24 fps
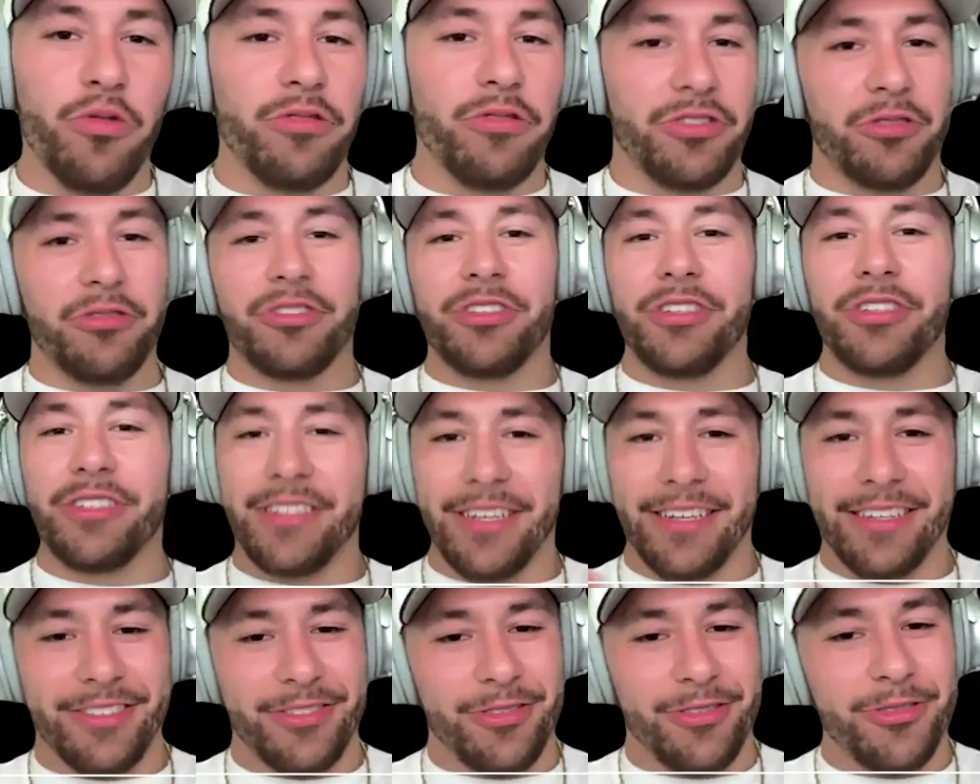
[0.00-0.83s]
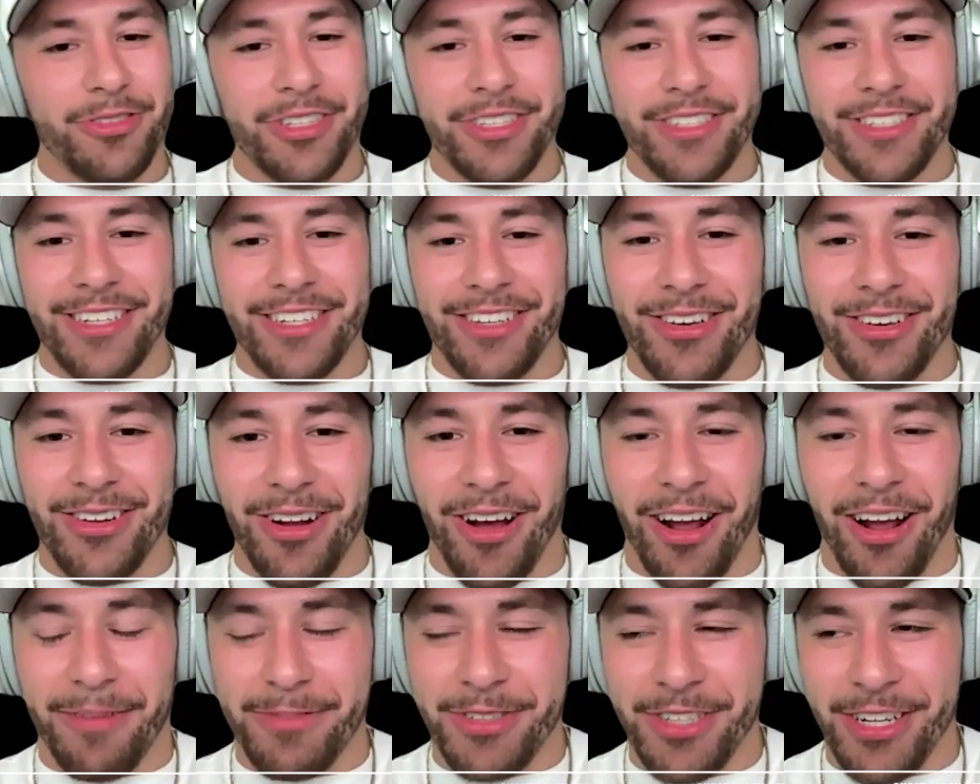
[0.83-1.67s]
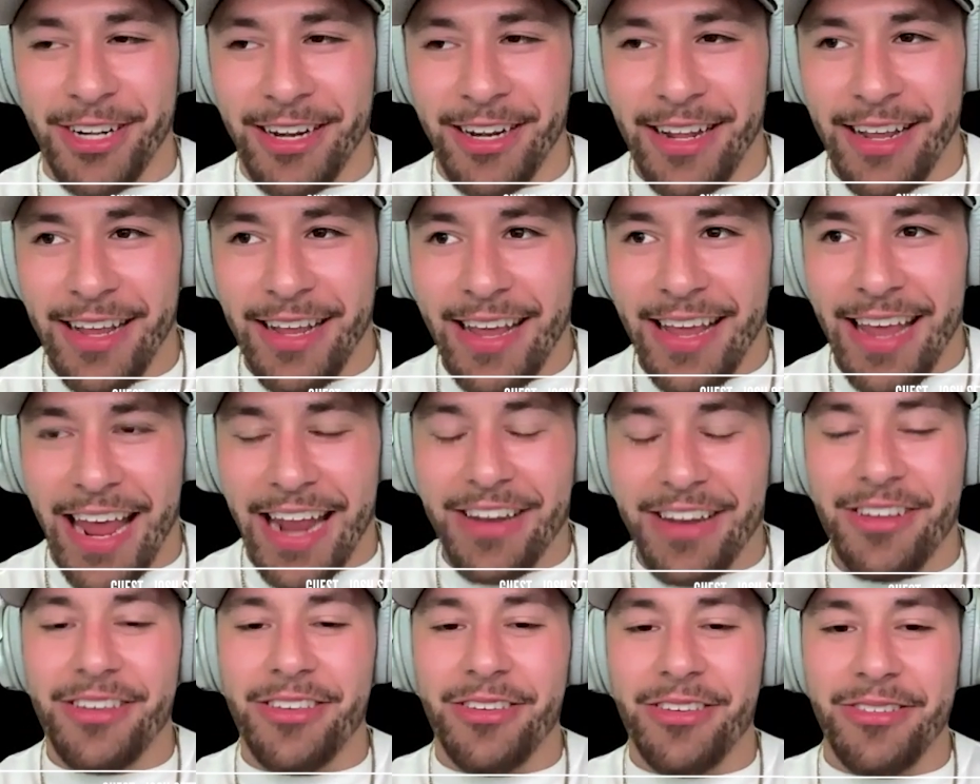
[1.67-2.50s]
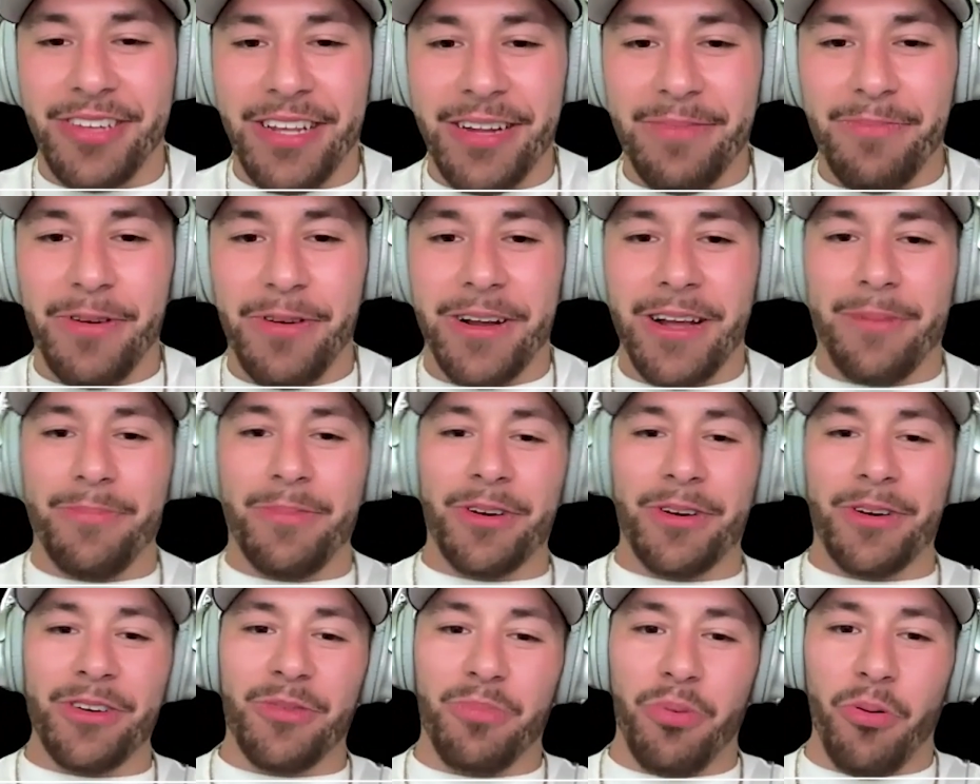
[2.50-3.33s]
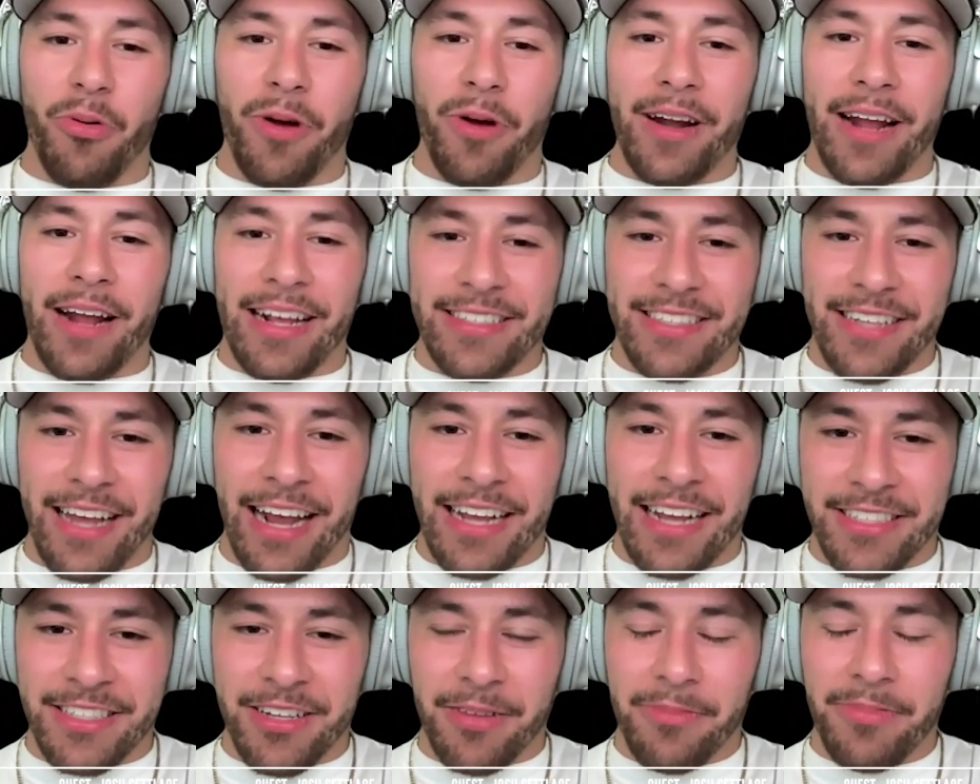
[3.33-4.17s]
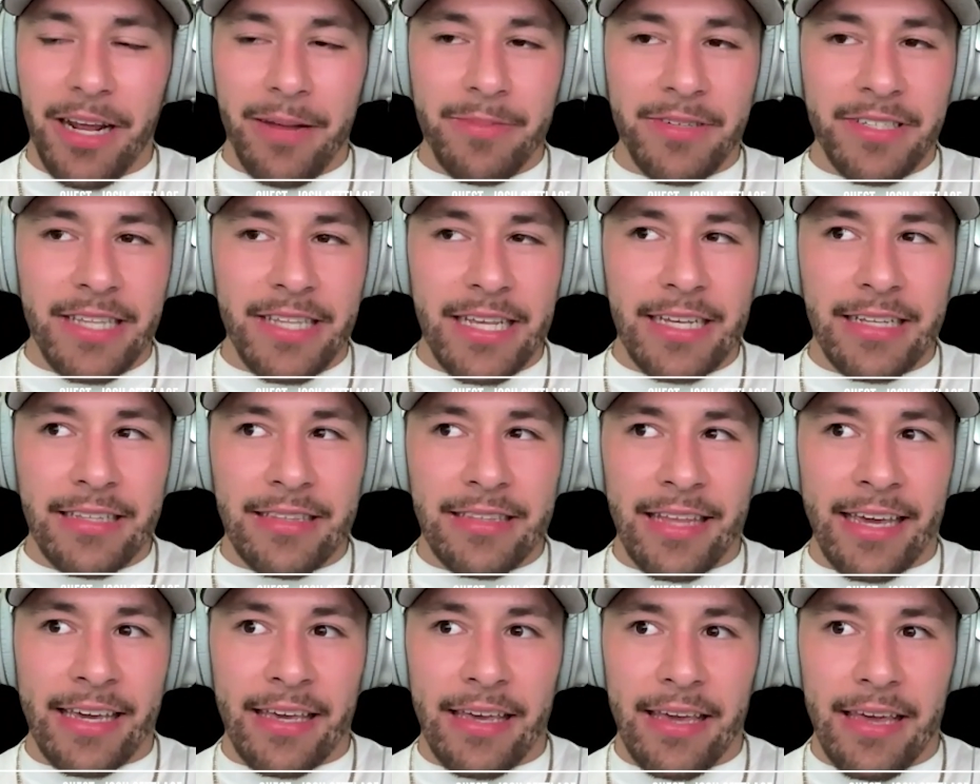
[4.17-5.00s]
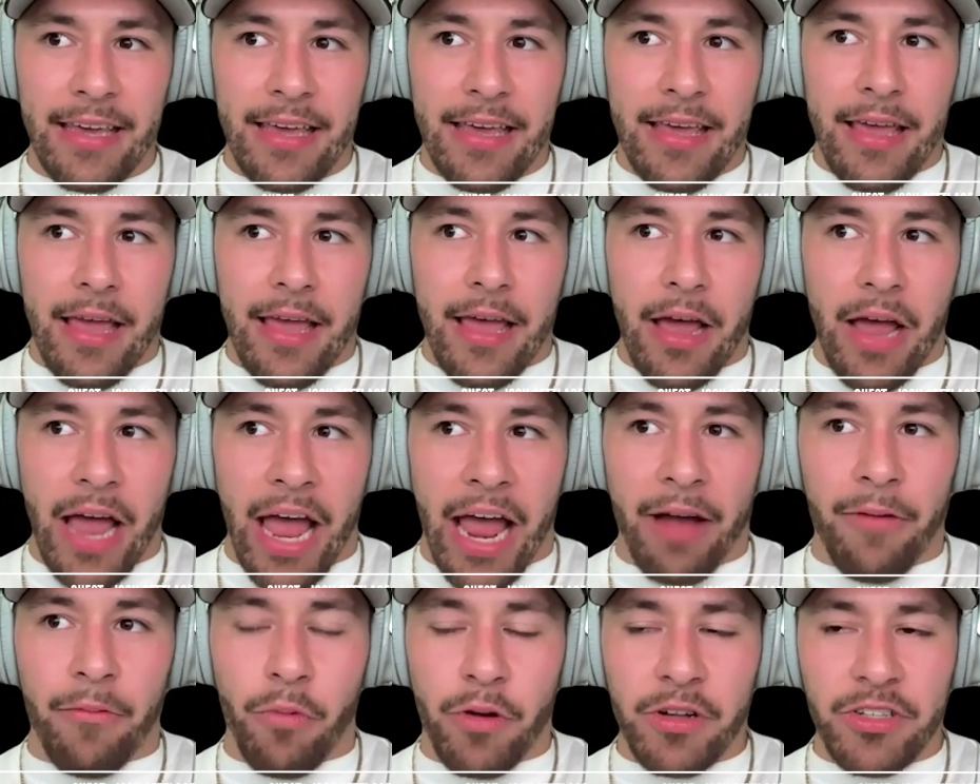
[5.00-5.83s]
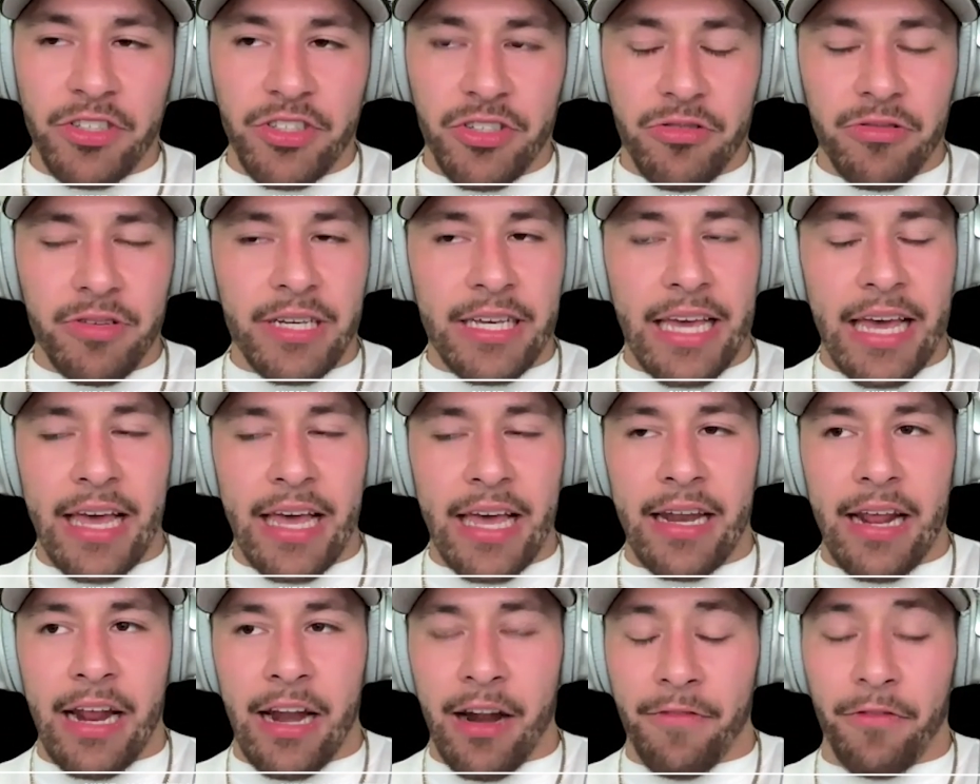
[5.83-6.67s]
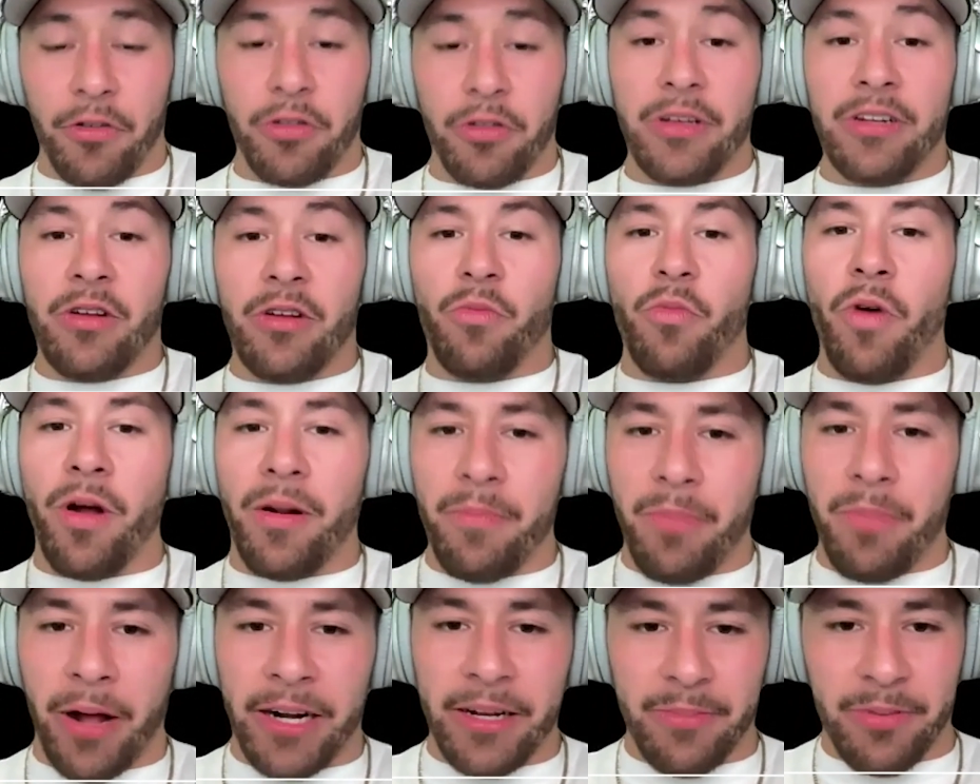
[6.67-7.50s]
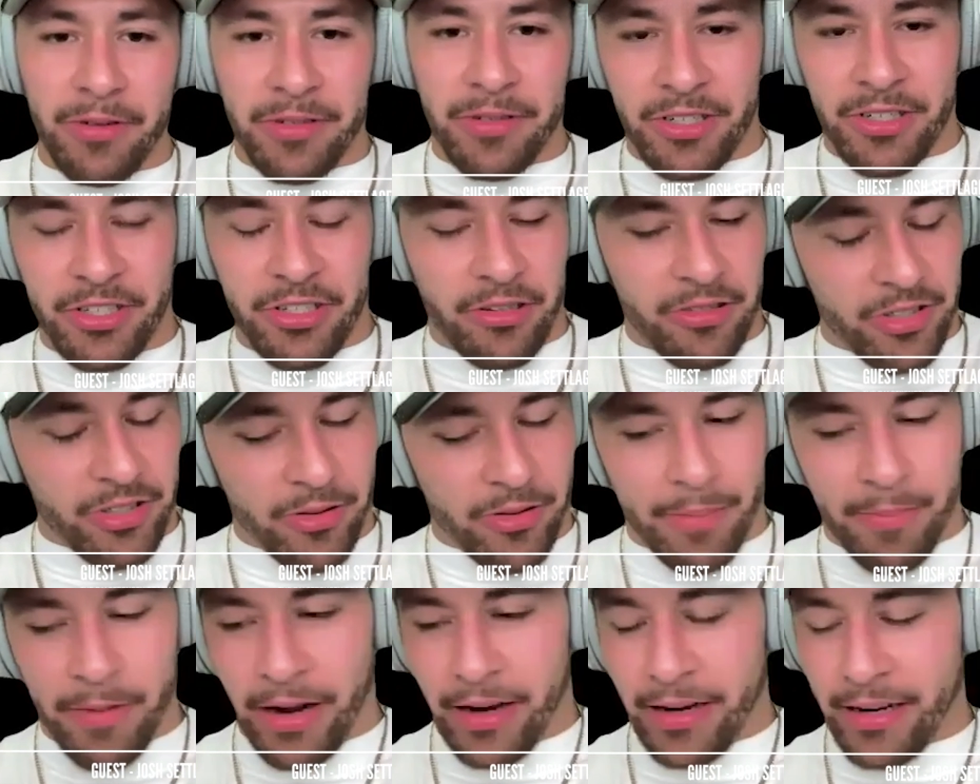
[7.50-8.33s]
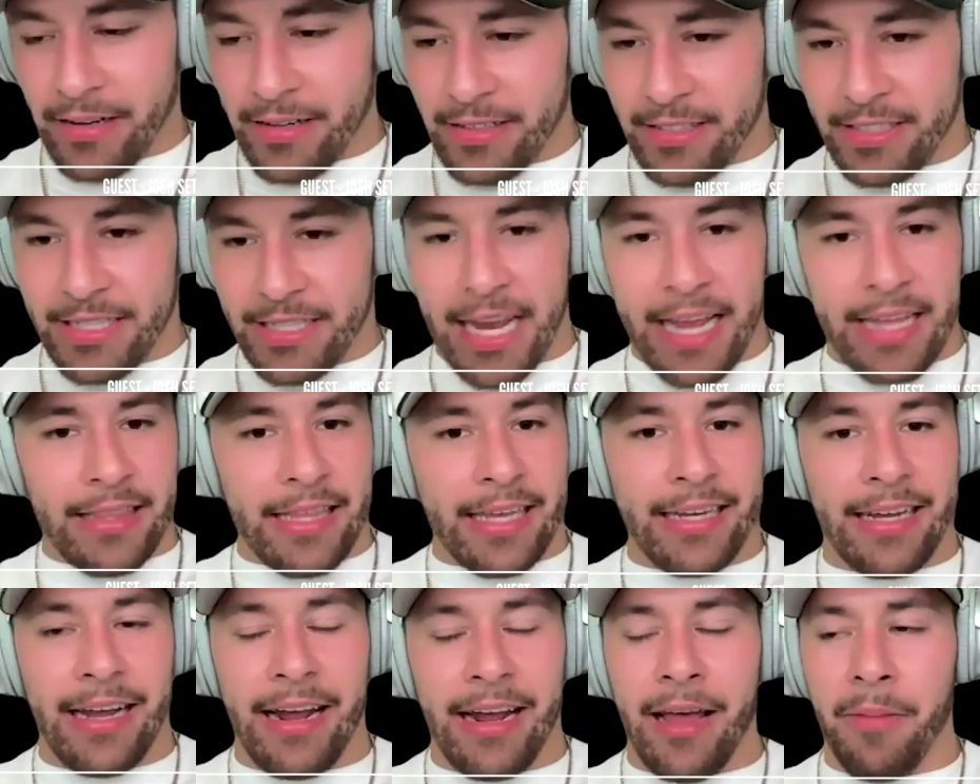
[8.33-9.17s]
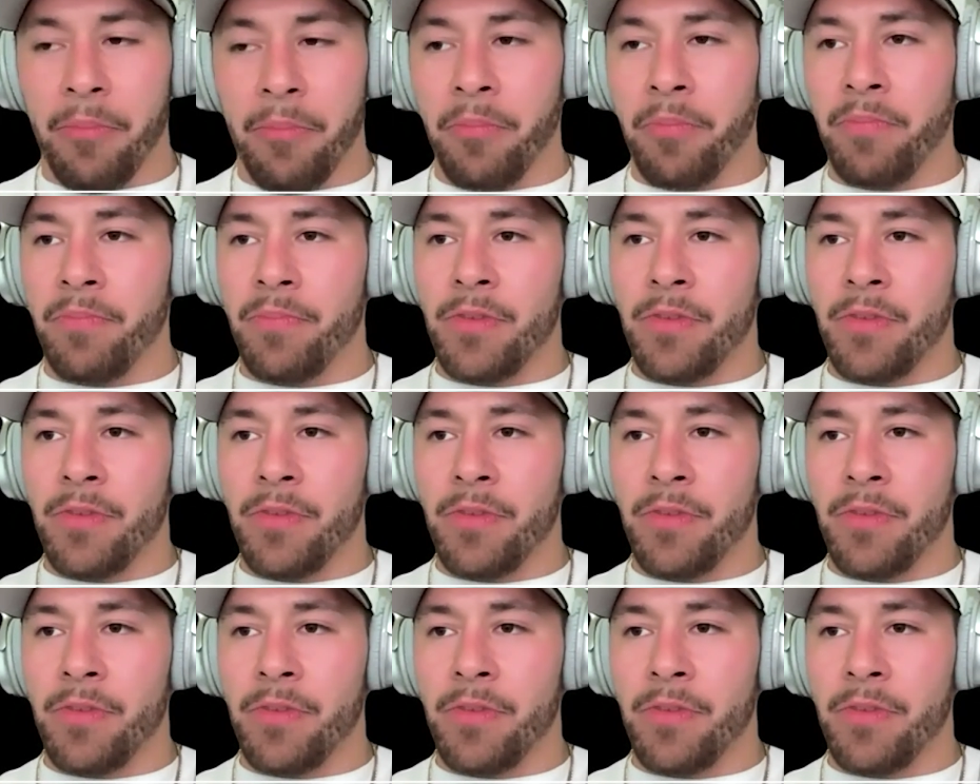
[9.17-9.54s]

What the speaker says: sushi's a good option. And you did bring up a good point. I sometimes think like once you get, and I've only done one bodybuilding show, so I'm not saying like I'm,